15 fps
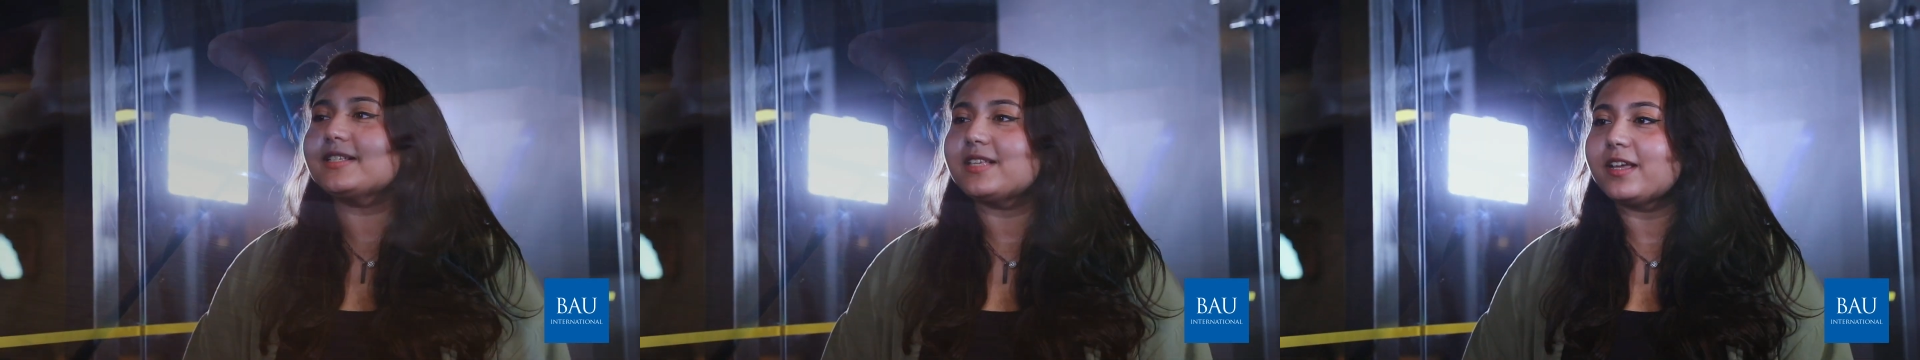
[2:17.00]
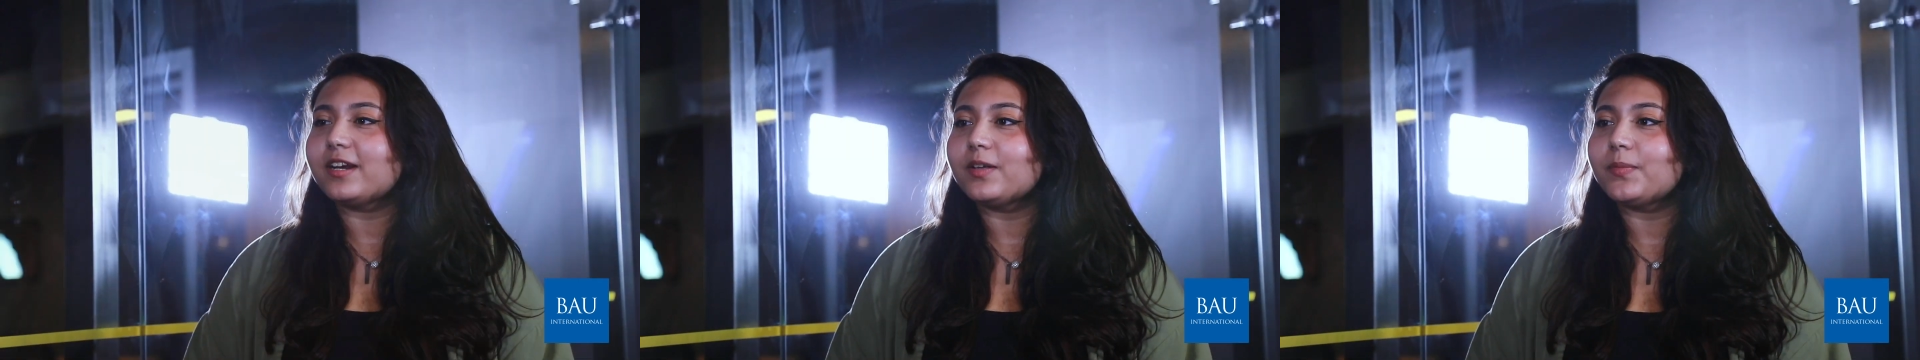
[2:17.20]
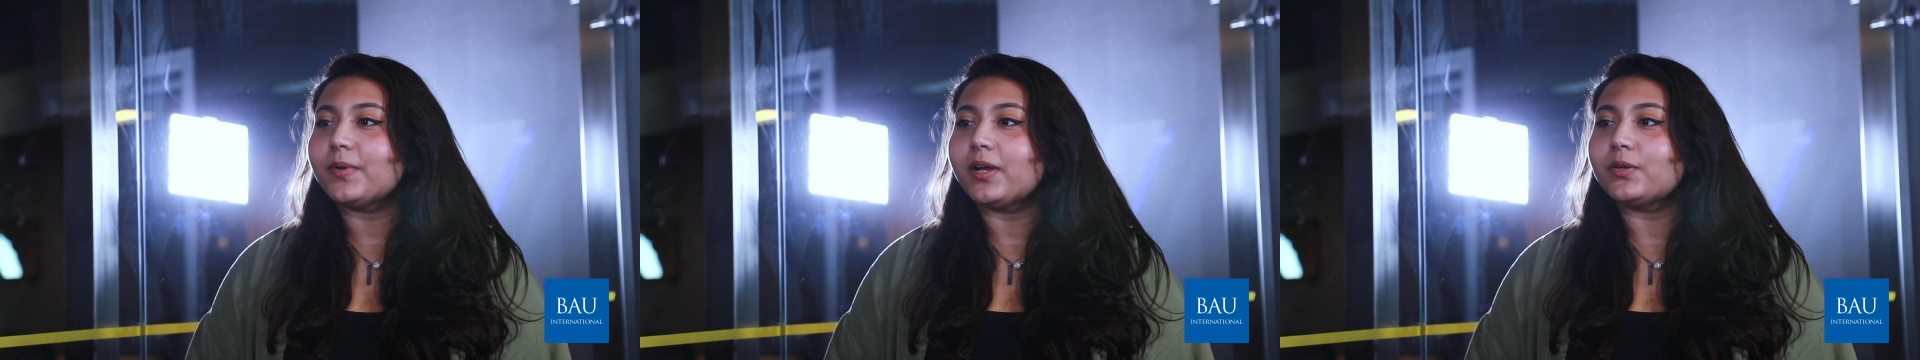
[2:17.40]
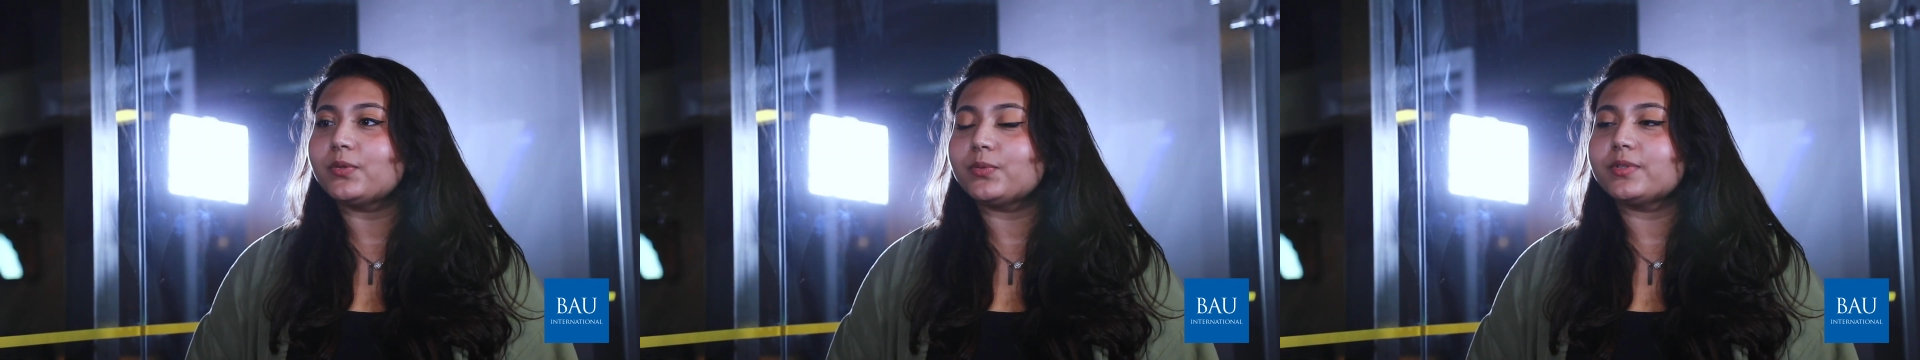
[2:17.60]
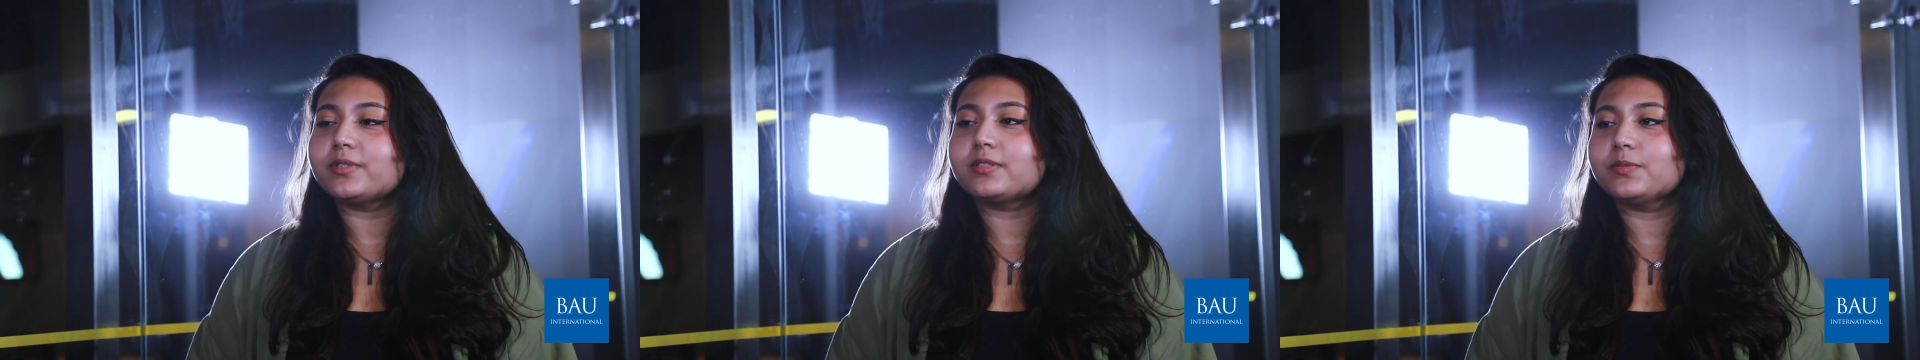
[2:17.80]
excited
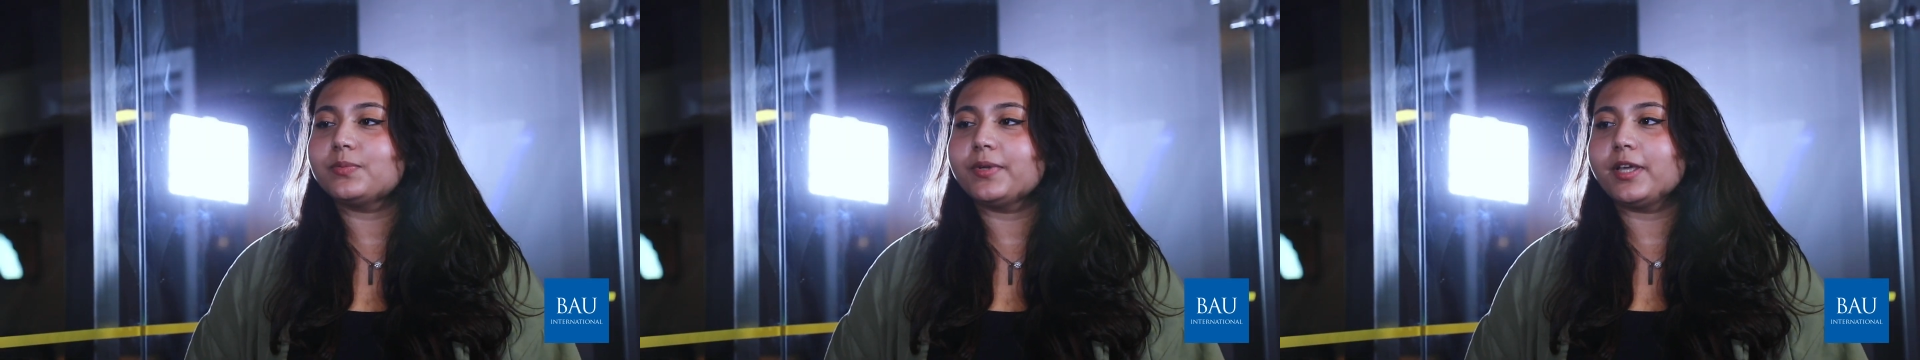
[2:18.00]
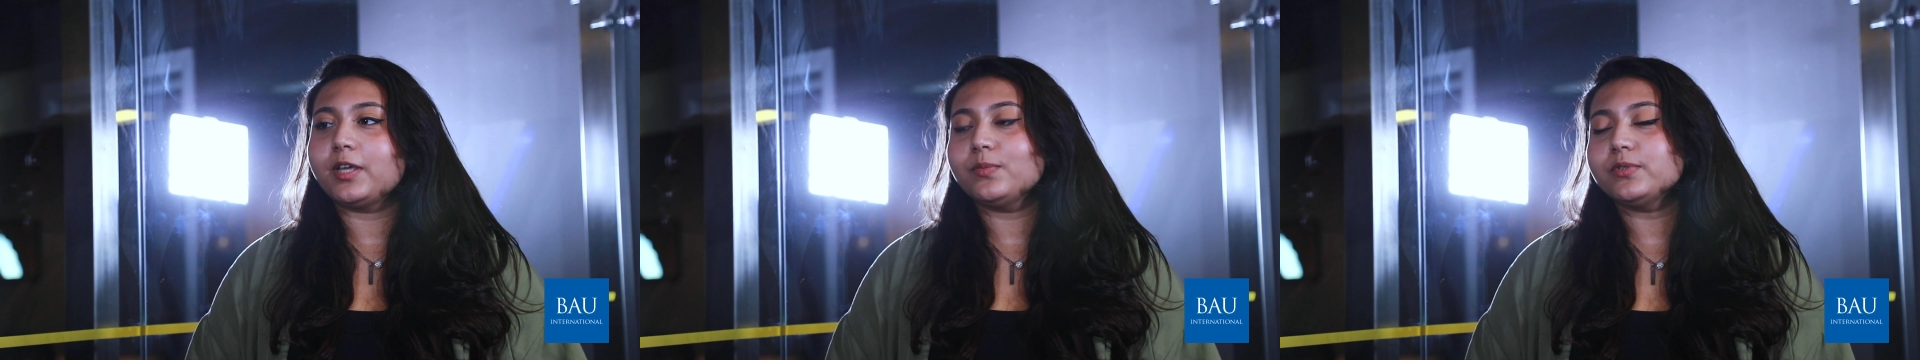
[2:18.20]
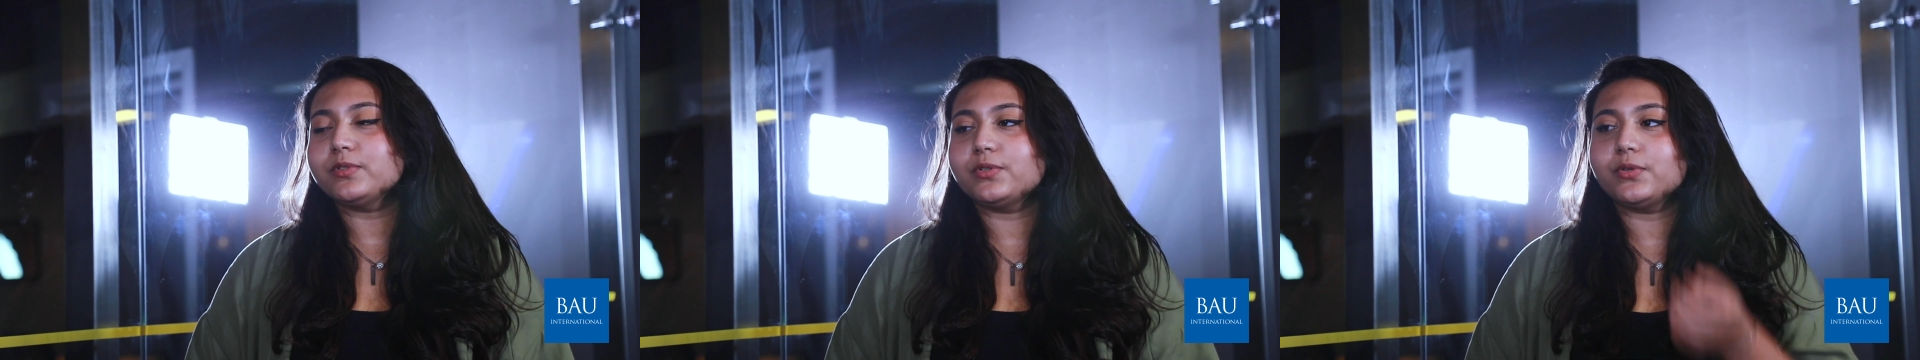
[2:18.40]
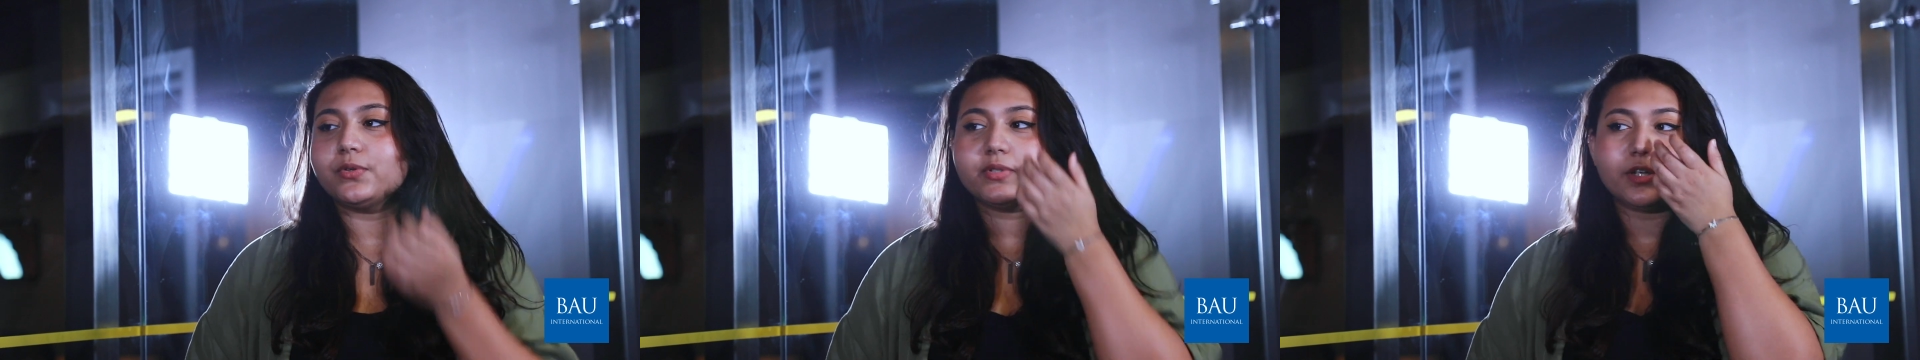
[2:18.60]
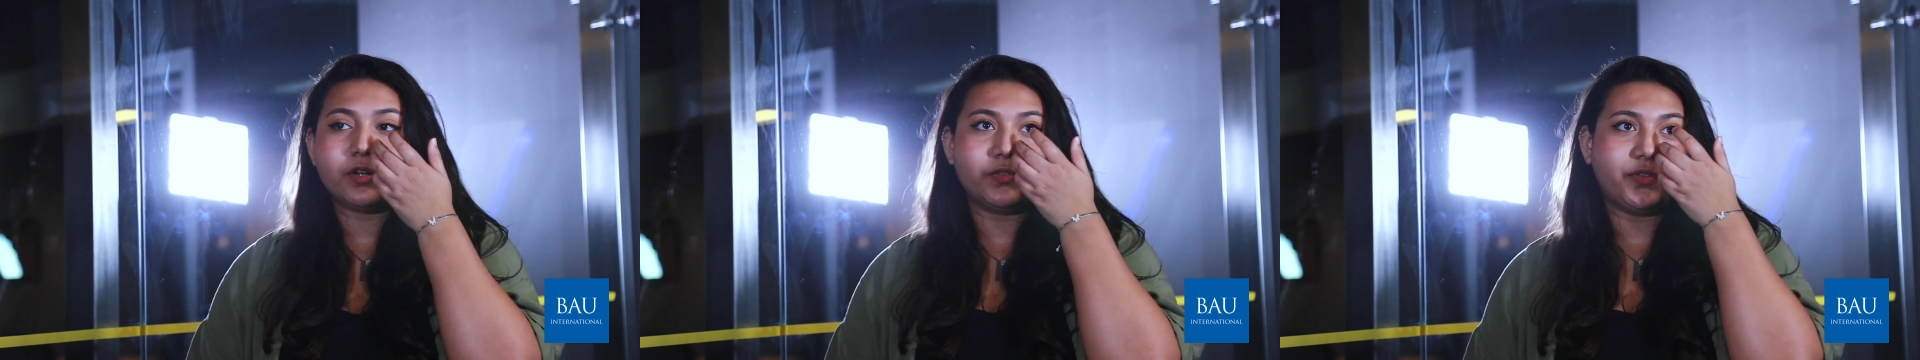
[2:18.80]
about was to be able to
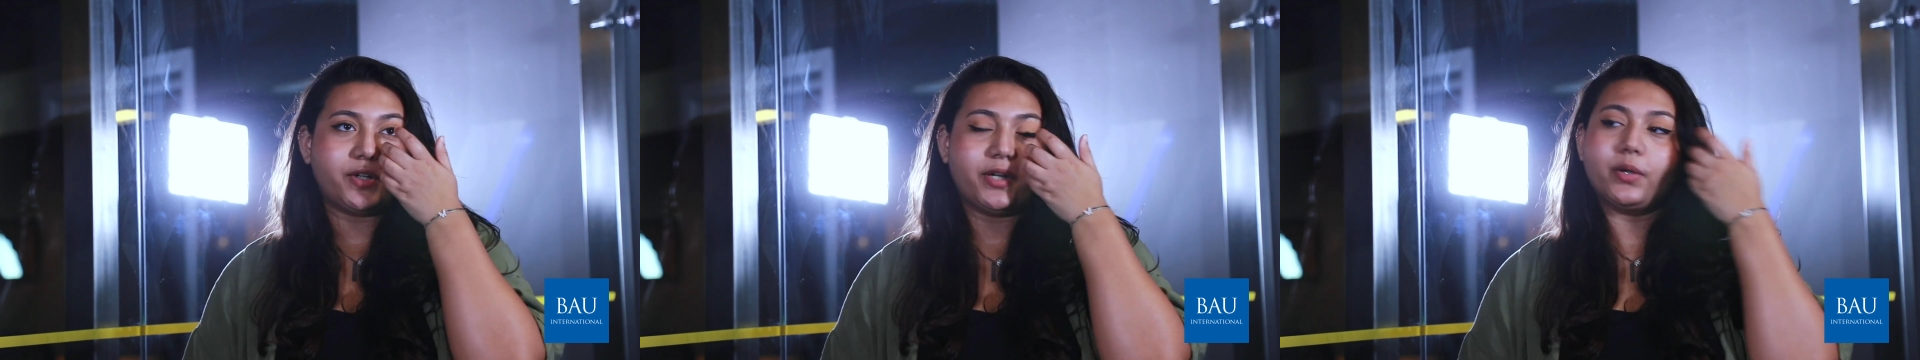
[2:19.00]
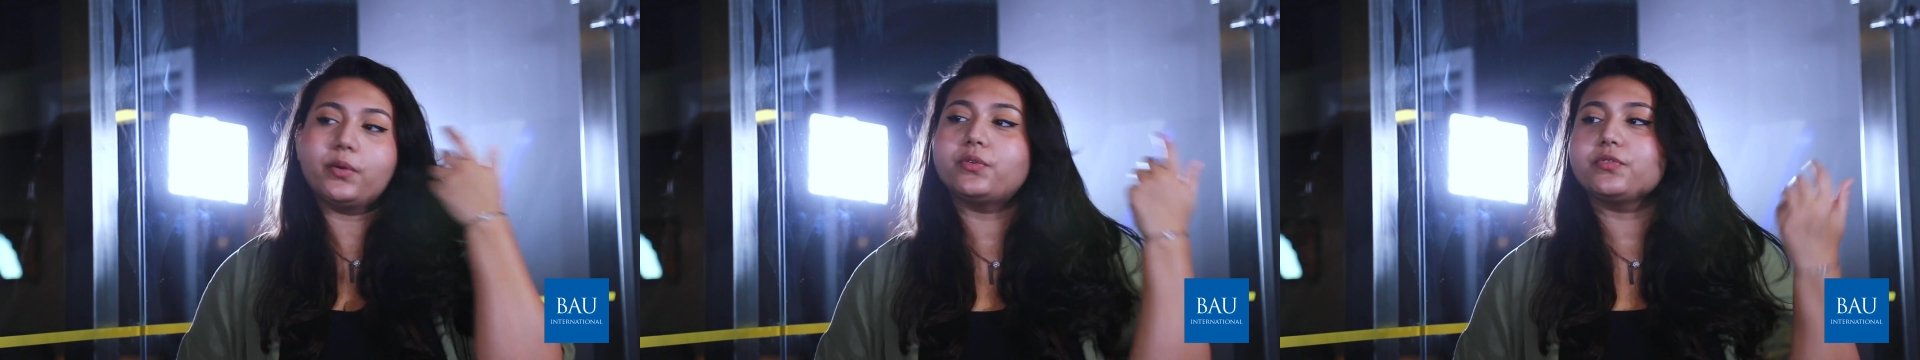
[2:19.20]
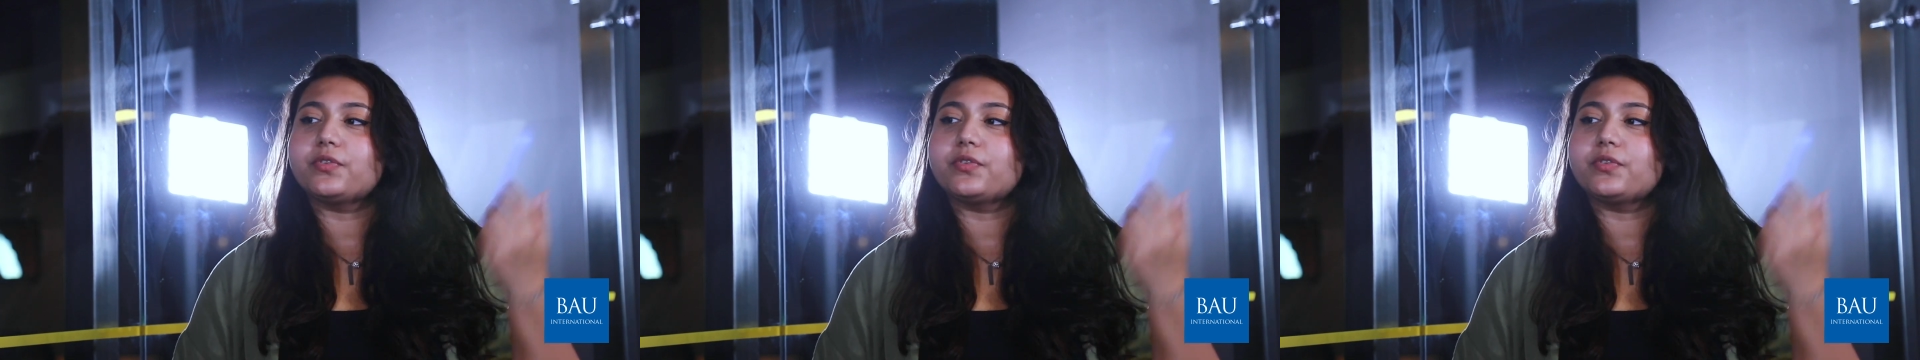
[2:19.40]
use our very own